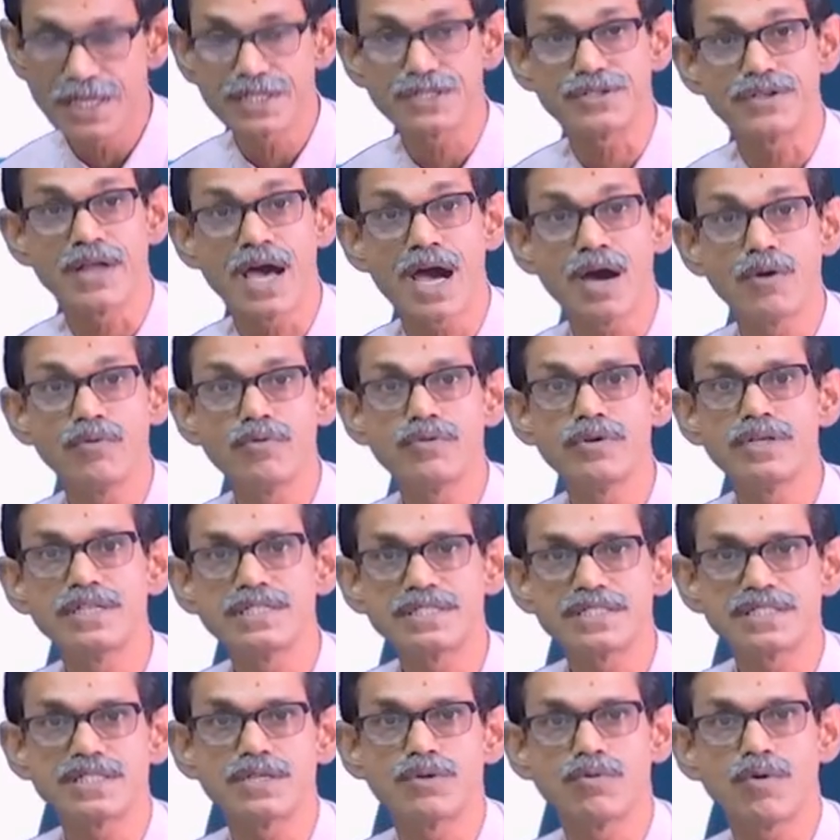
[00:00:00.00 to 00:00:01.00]
Now, we
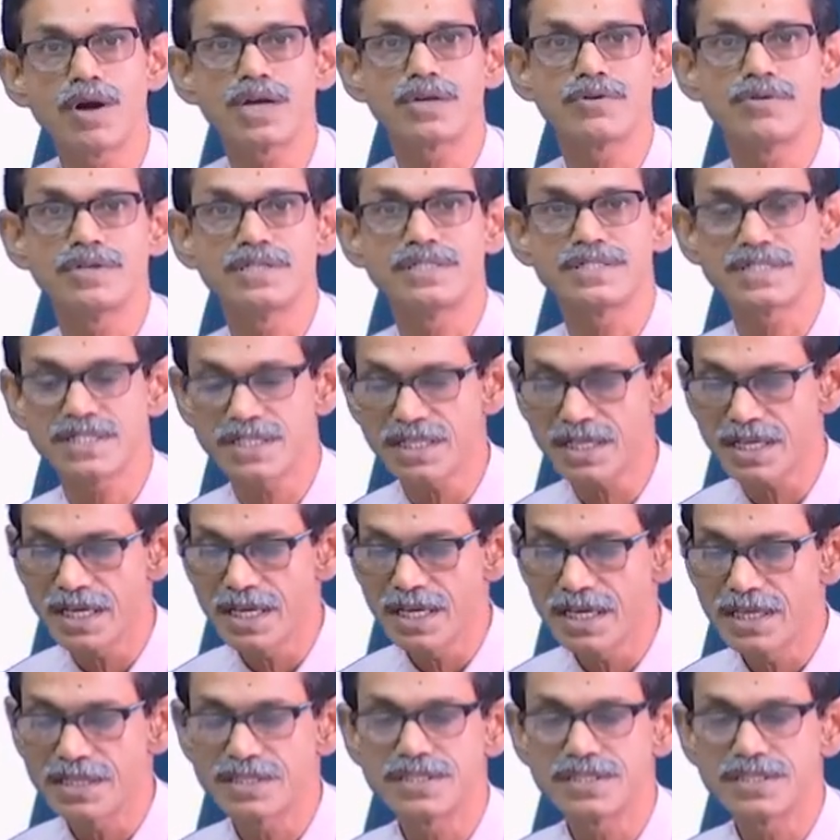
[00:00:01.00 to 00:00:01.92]
will see what we will see,